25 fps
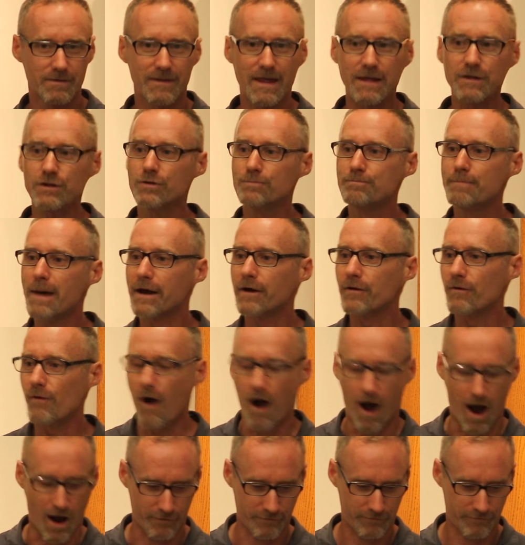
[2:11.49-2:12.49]
Then you're
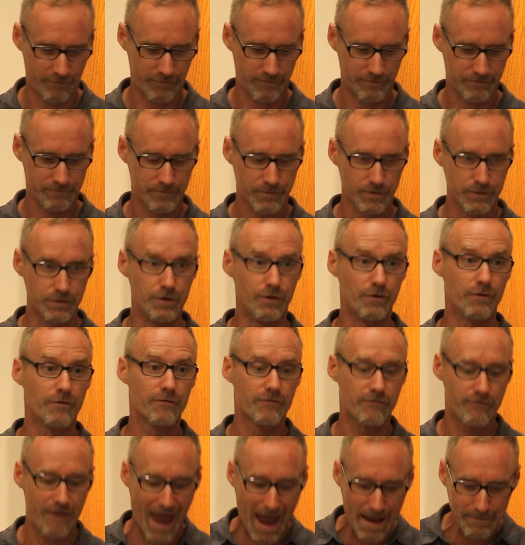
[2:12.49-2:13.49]
better off. Your
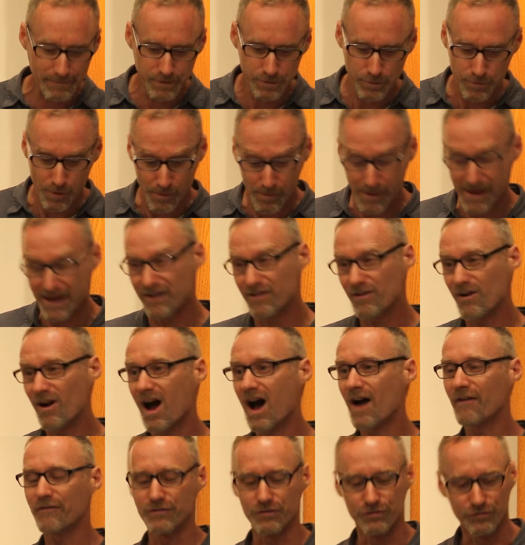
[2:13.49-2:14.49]
family will be better
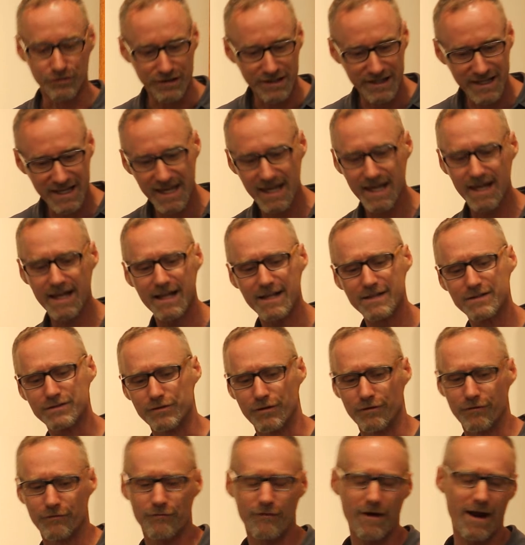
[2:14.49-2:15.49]
off, your
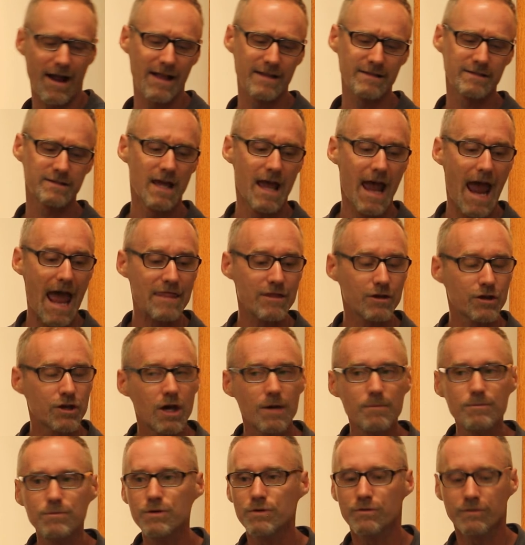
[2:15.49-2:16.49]
kids, your friends, and the
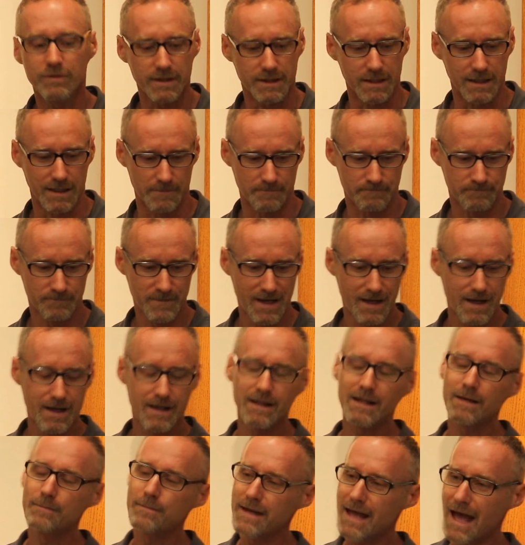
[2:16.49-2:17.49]
community.
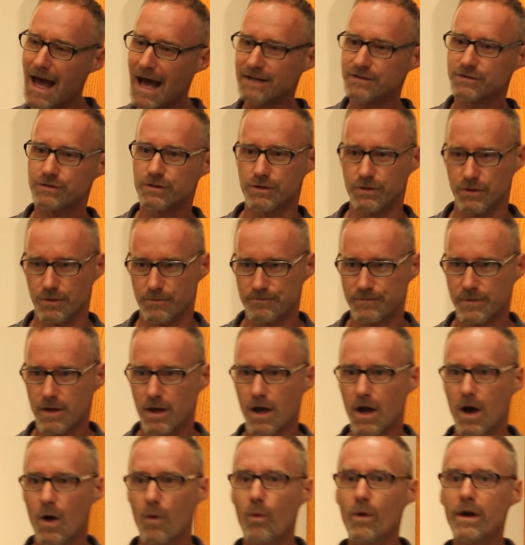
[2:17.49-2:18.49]
Let me ask you,
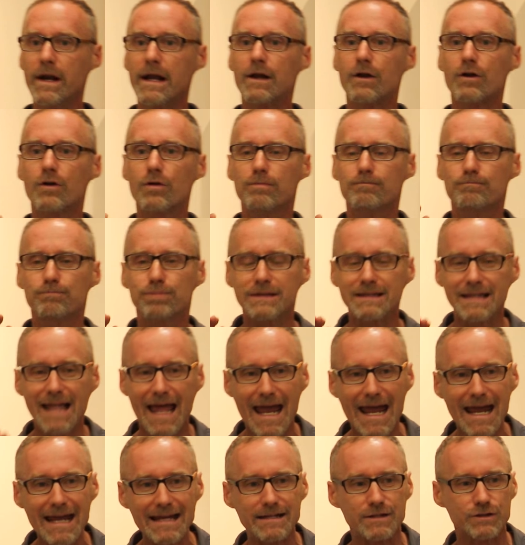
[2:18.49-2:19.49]
when a
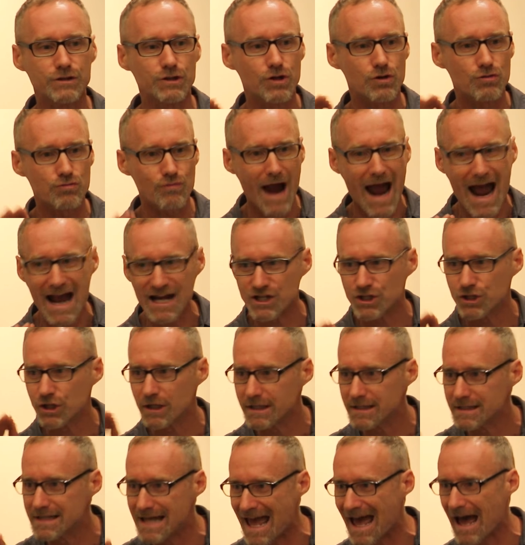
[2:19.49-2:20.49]
plane is
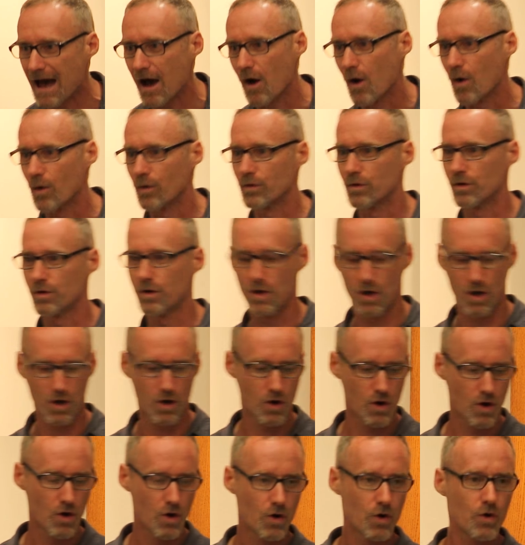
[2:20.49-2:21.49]
crashing down,
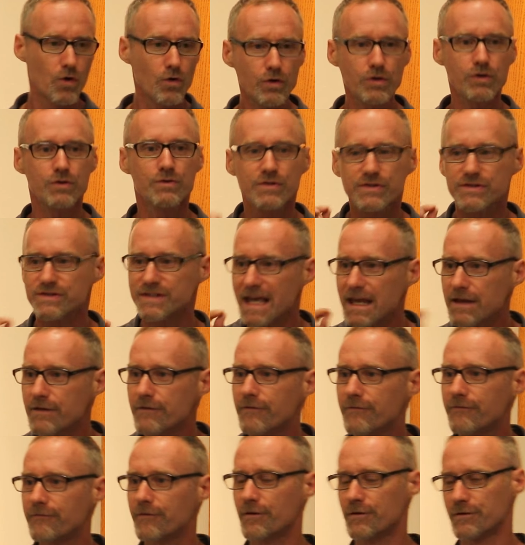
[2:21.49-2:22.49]
who do you
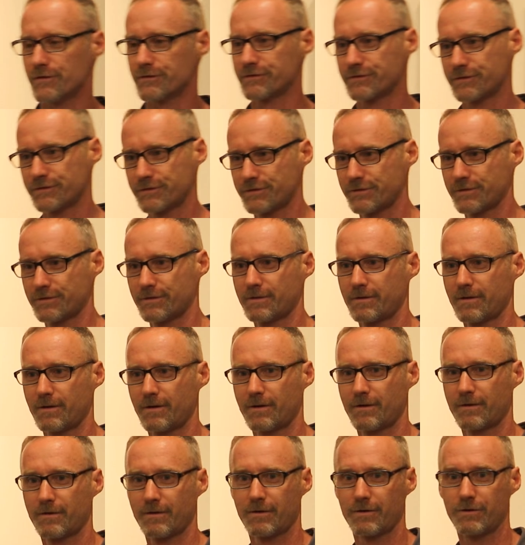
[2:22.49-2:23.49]
save first?
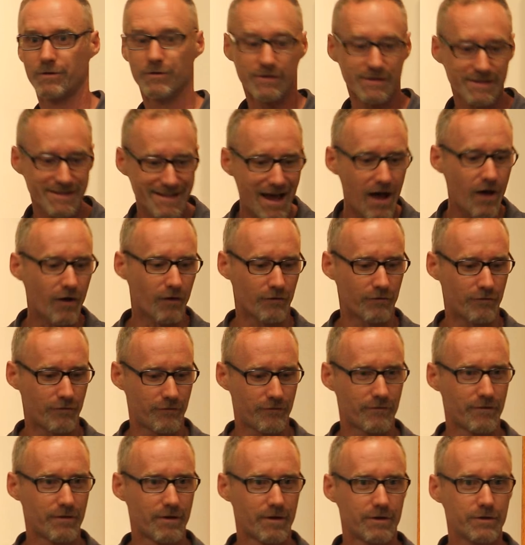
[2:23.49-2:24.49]

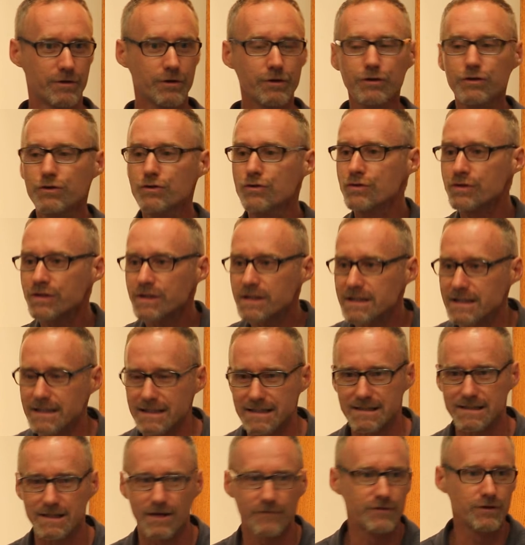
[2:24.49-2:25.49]
Yourself. You're
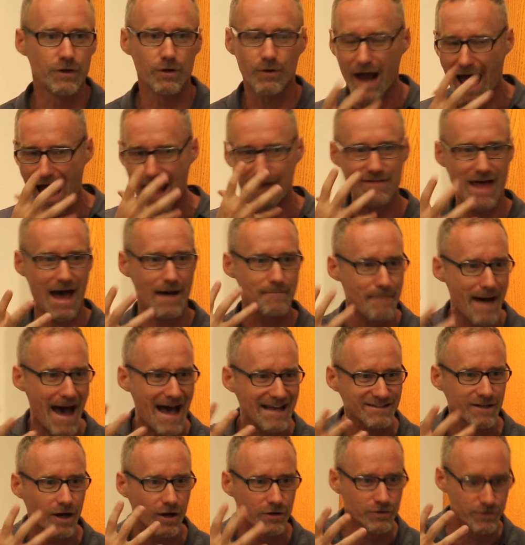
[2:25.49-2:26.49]
useless if you don't have that
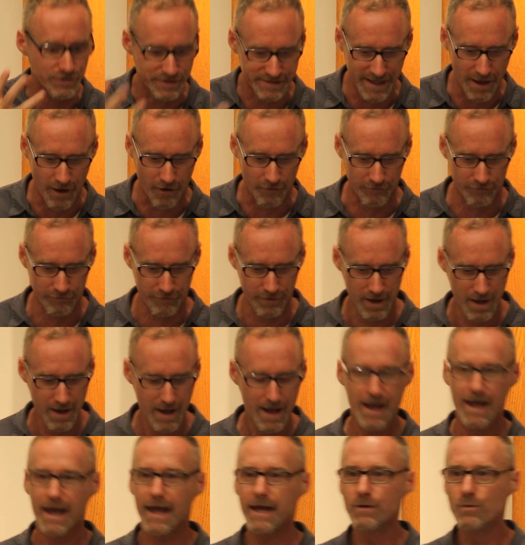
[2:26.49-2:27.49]
mask on yourself.
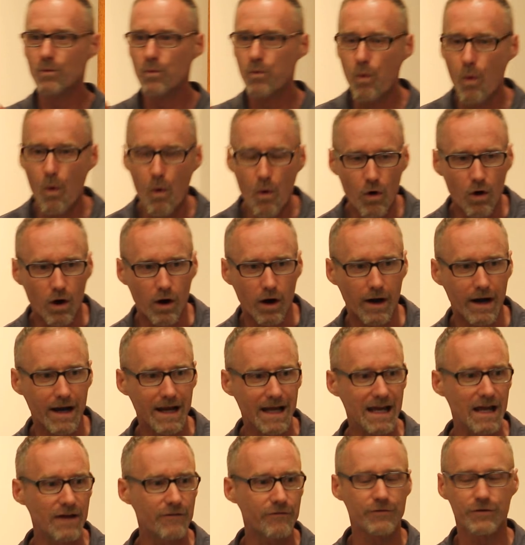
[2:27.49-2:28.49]
In war,
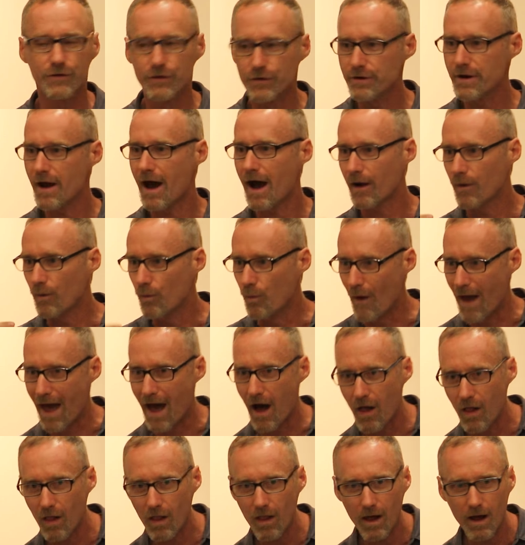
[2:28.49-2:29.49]
if you're not
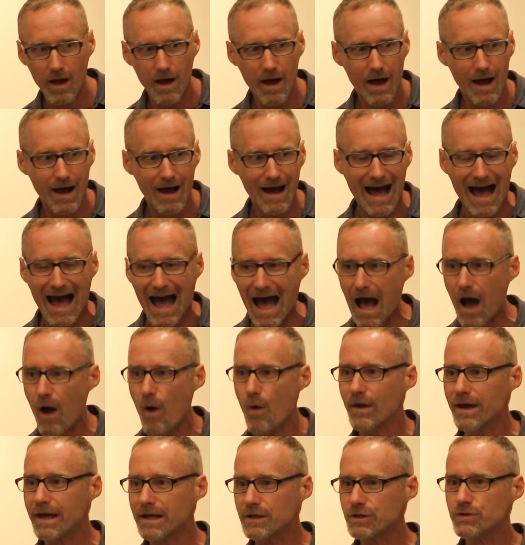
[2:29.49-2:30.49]
well,
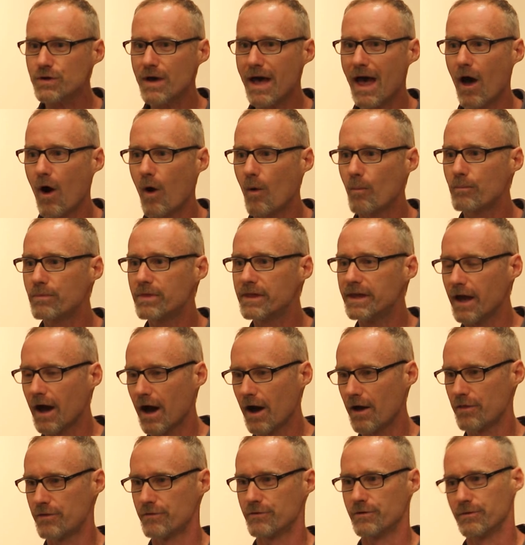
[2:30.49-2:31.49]
how can you help the
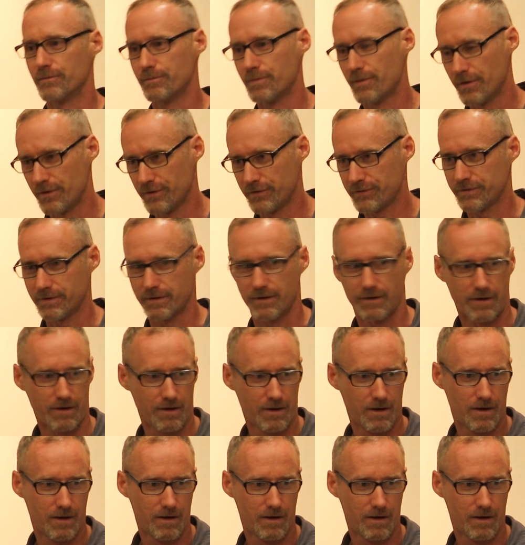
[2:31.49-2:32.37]
other person?